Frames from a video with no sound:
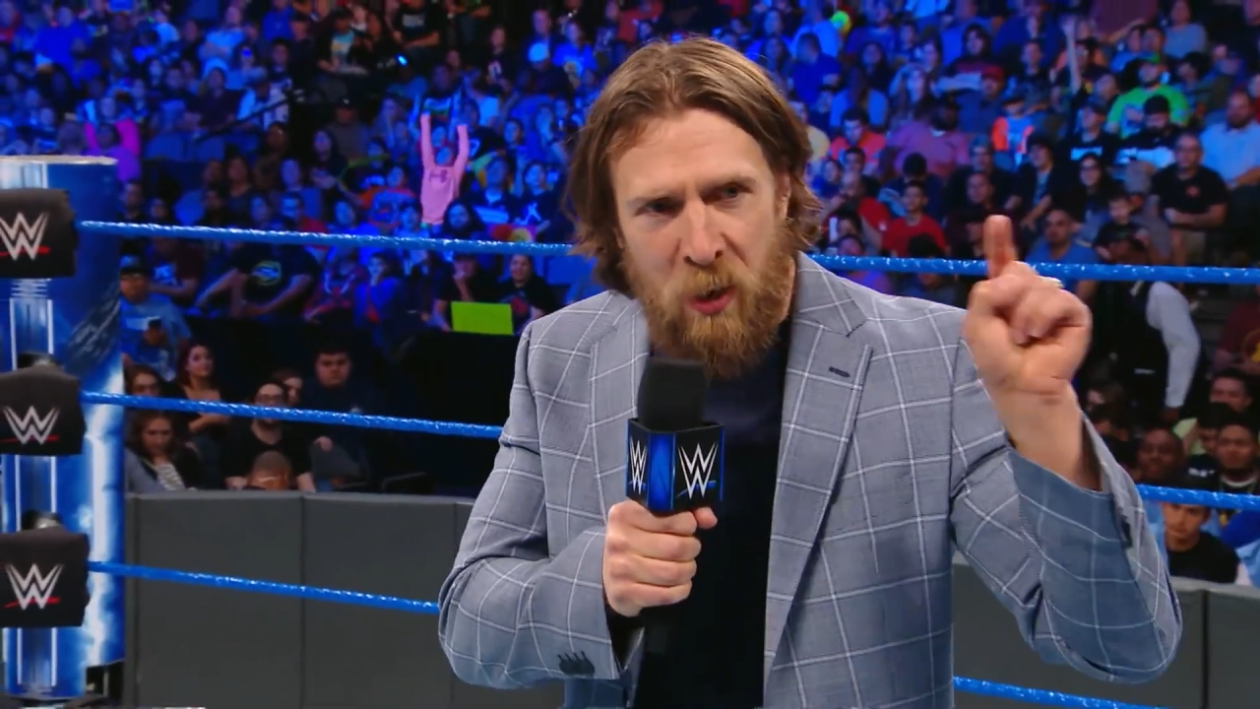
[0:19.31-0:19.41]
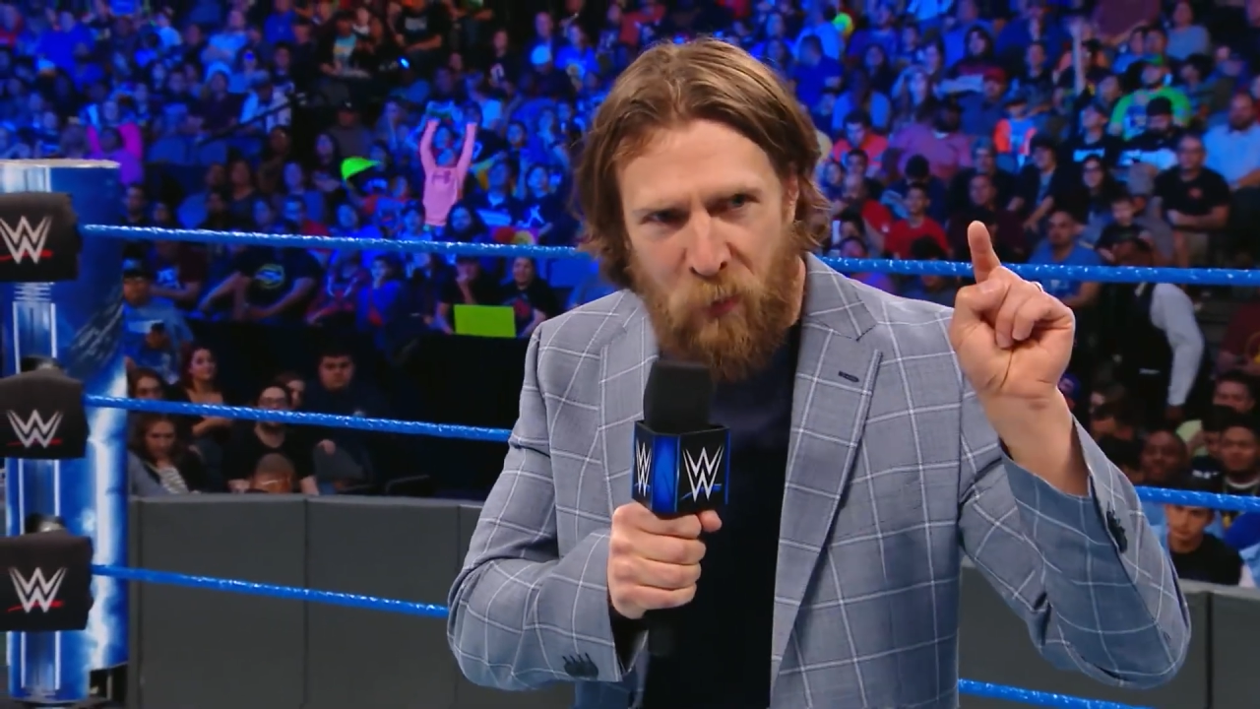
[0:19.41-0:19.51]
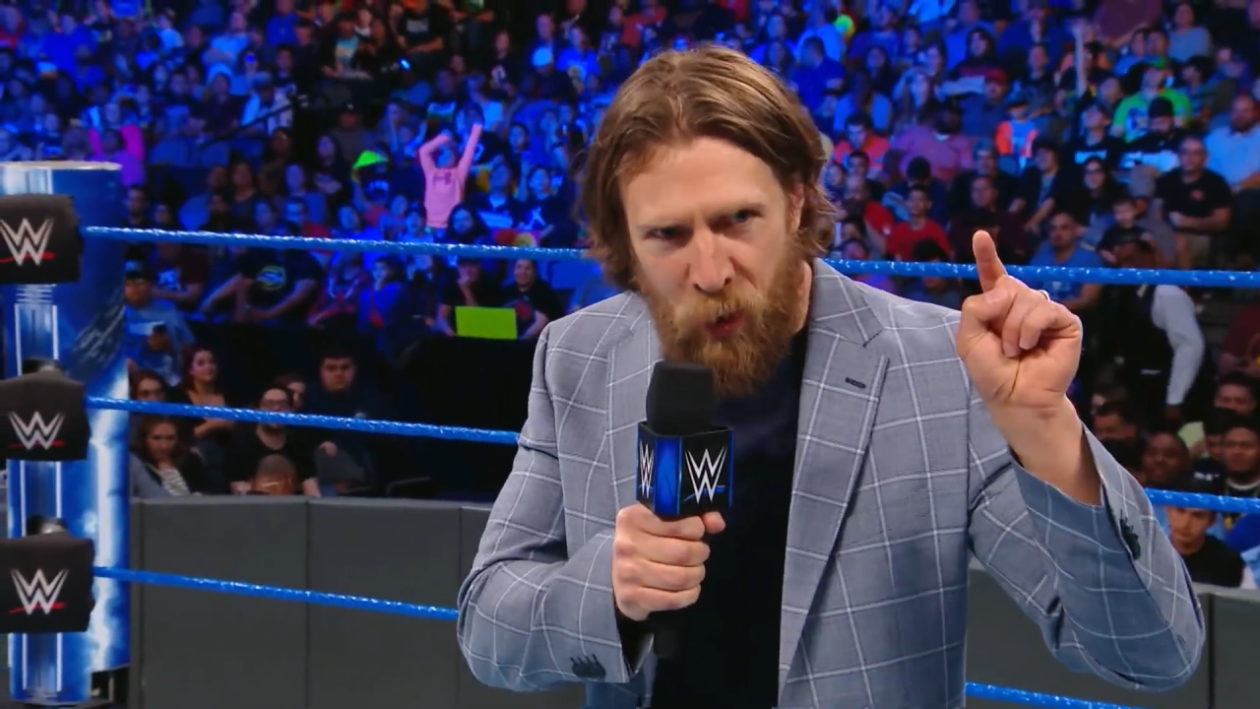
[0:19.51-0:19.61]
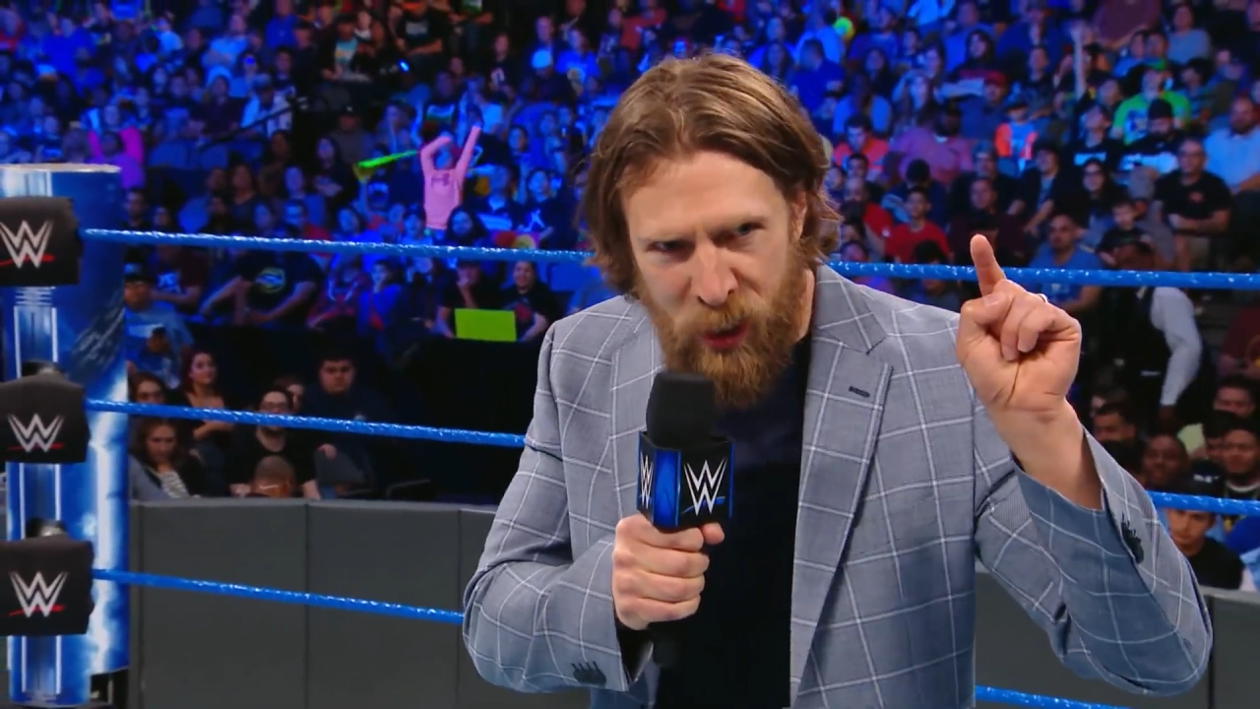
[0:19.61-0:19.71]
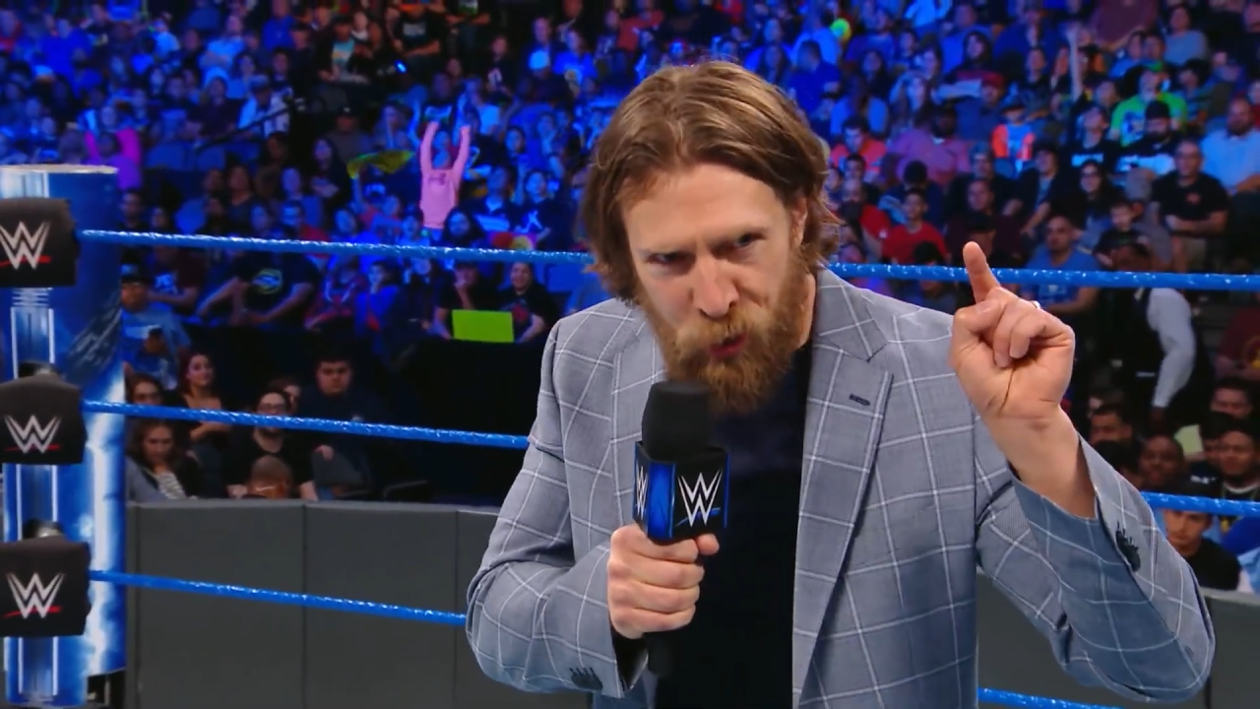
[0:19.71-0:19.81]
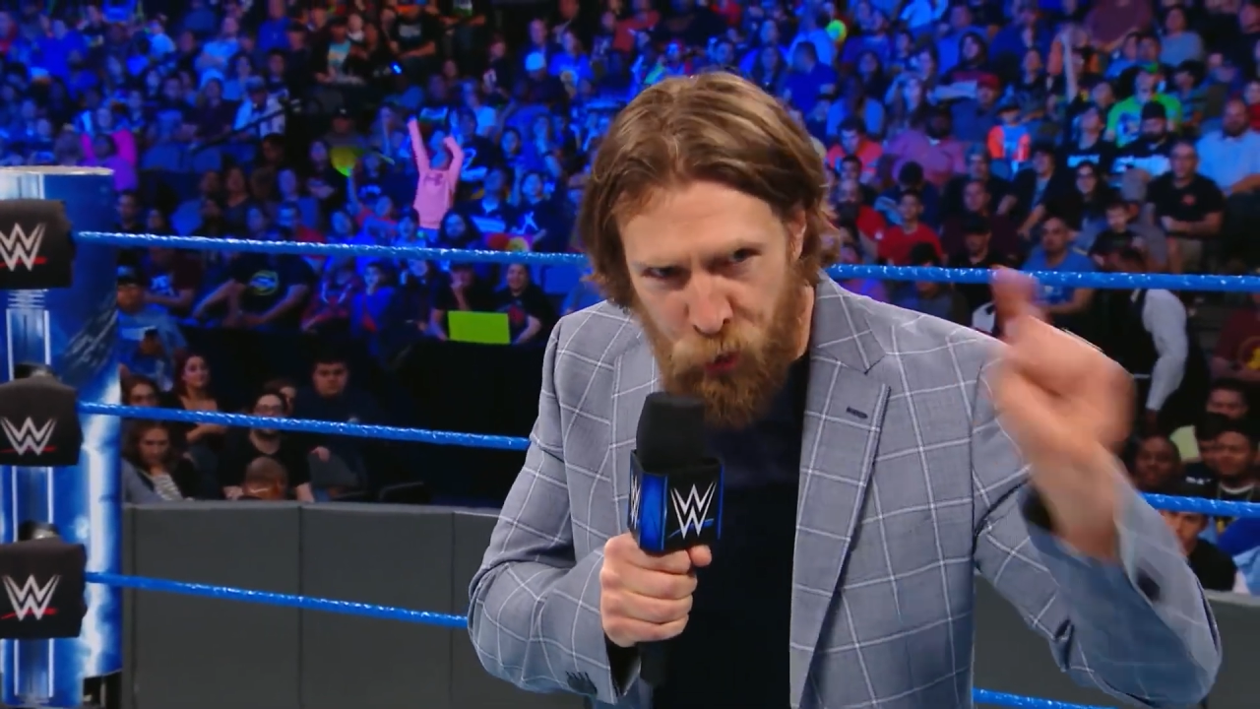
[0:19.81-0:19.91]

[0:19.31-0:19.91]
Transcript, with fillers: for his